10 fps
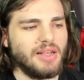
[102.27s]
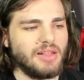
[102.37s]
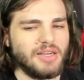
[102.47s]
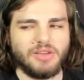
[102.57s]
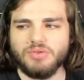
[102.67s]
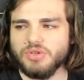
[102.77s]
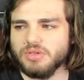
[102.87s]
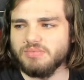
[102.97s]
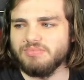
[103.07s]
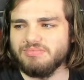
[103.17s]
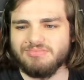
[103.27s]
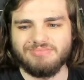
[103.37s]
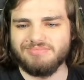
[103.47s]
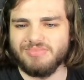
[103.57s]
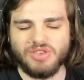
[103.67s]
Like, you just,
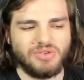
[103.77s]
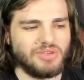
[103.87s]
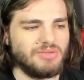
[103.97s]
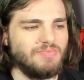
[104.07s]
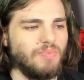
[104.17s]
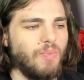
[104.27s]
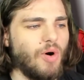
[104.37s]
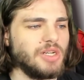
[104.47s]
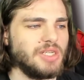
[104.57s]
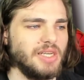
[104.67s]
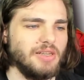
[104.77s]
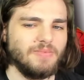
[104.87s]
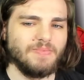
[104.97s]
you just watched it.